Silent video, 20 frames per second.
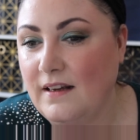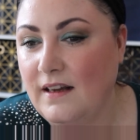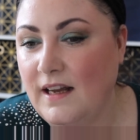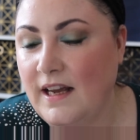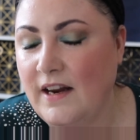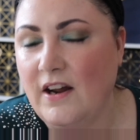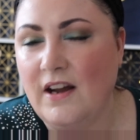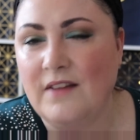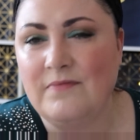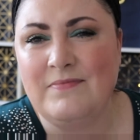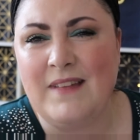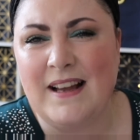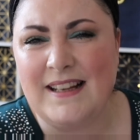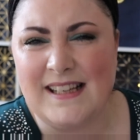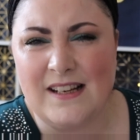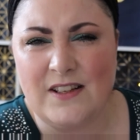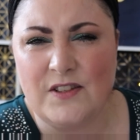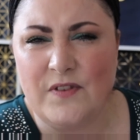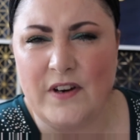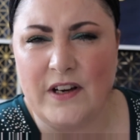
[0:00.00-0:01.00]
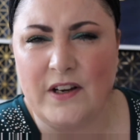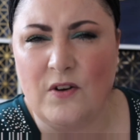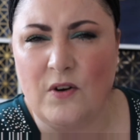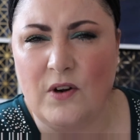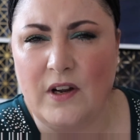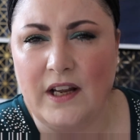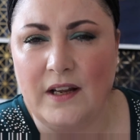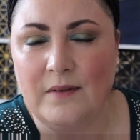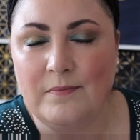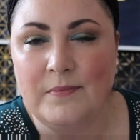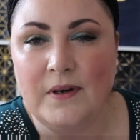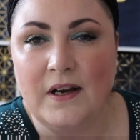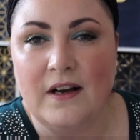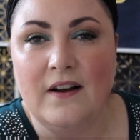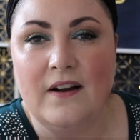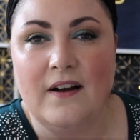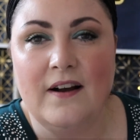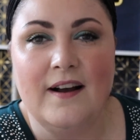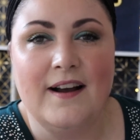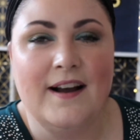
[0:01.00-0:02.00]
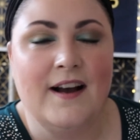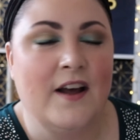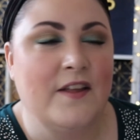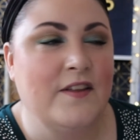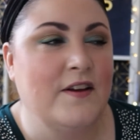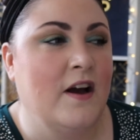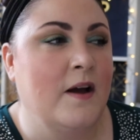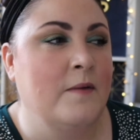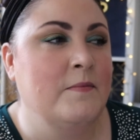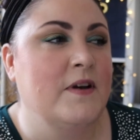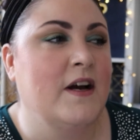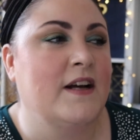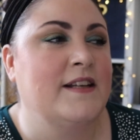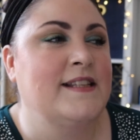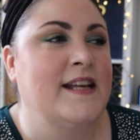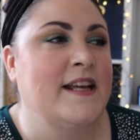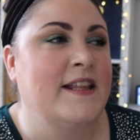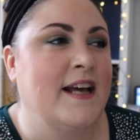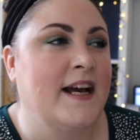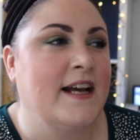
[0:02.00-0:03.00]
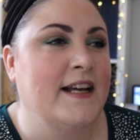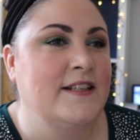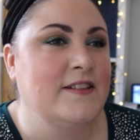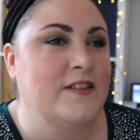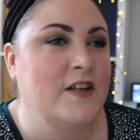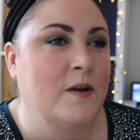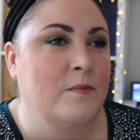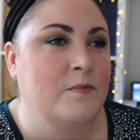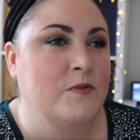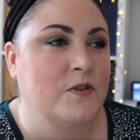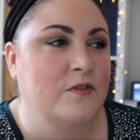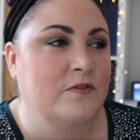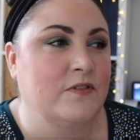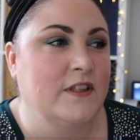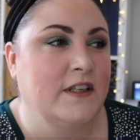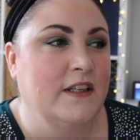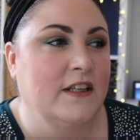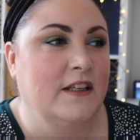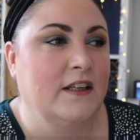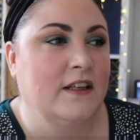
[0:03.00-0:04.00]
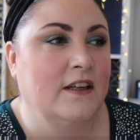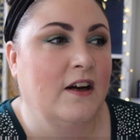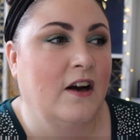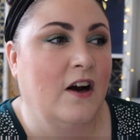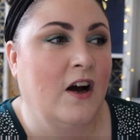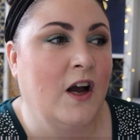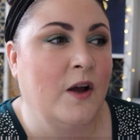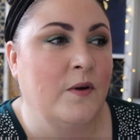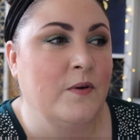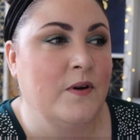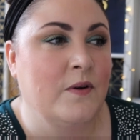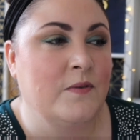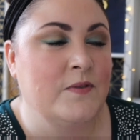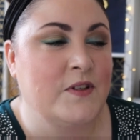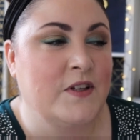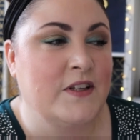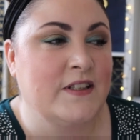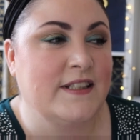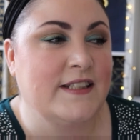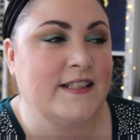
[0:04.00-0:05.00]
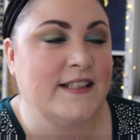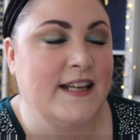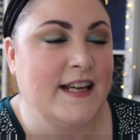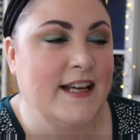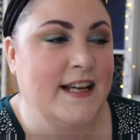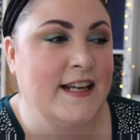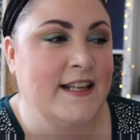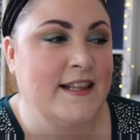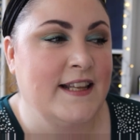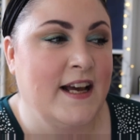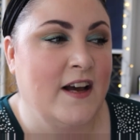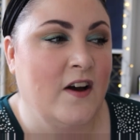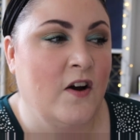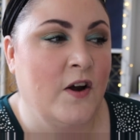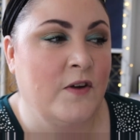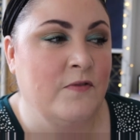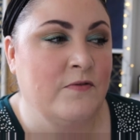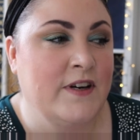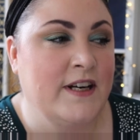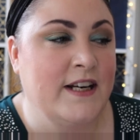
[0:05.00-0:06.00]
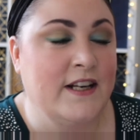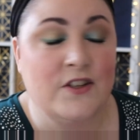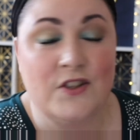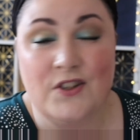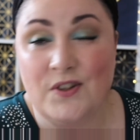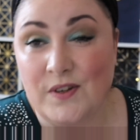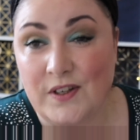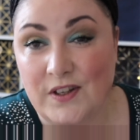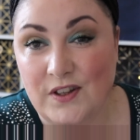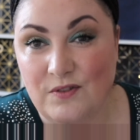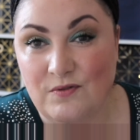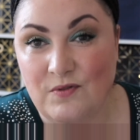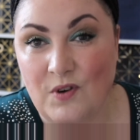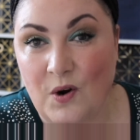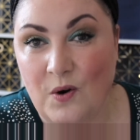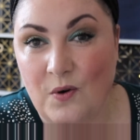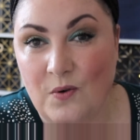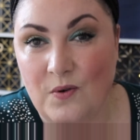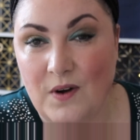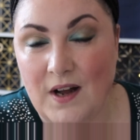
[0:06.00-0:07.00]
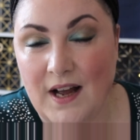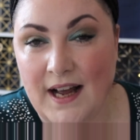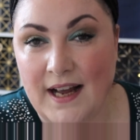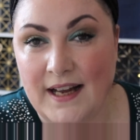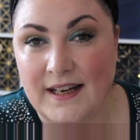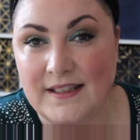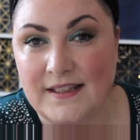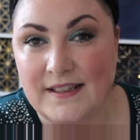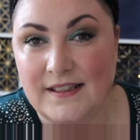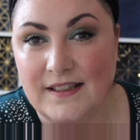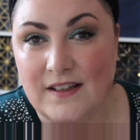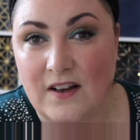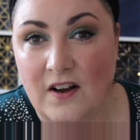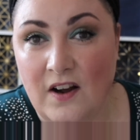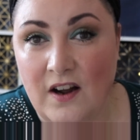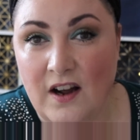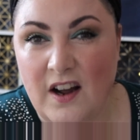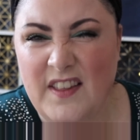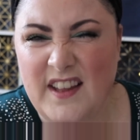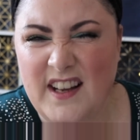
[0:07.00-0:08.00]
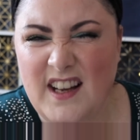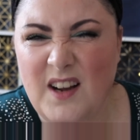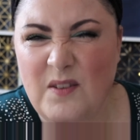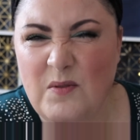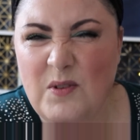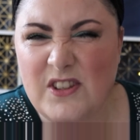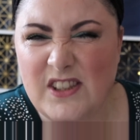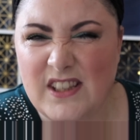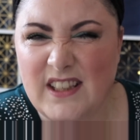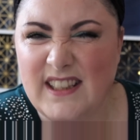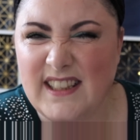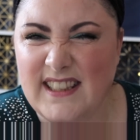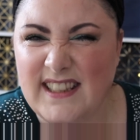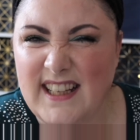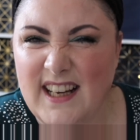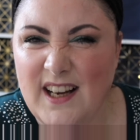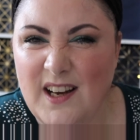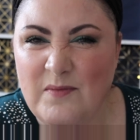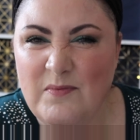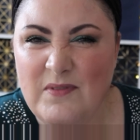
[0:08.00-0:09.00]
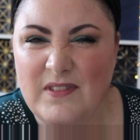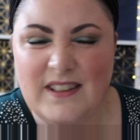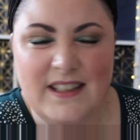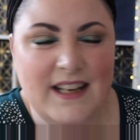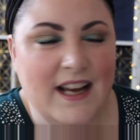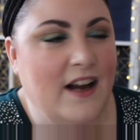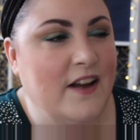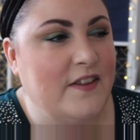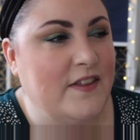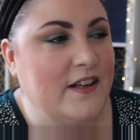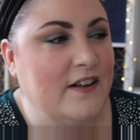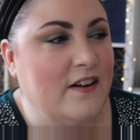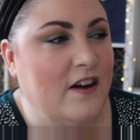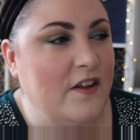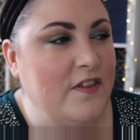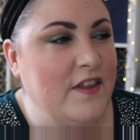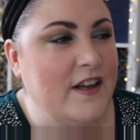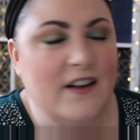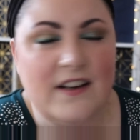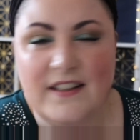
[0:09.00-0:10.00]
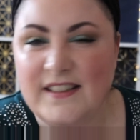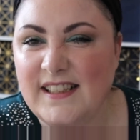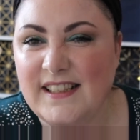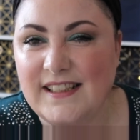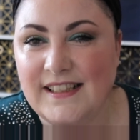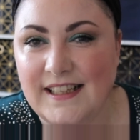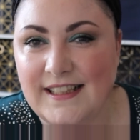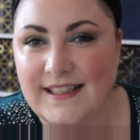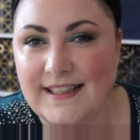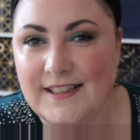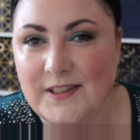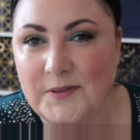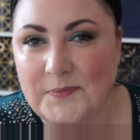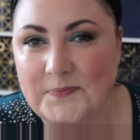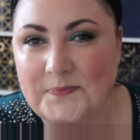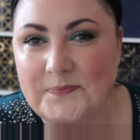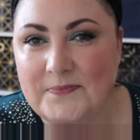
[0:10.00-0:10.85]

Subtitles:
That sounds very cocky, but I say that in terms of I was good at it in that I really enjoyed the role, and I think I was good at it. I think I succeeded.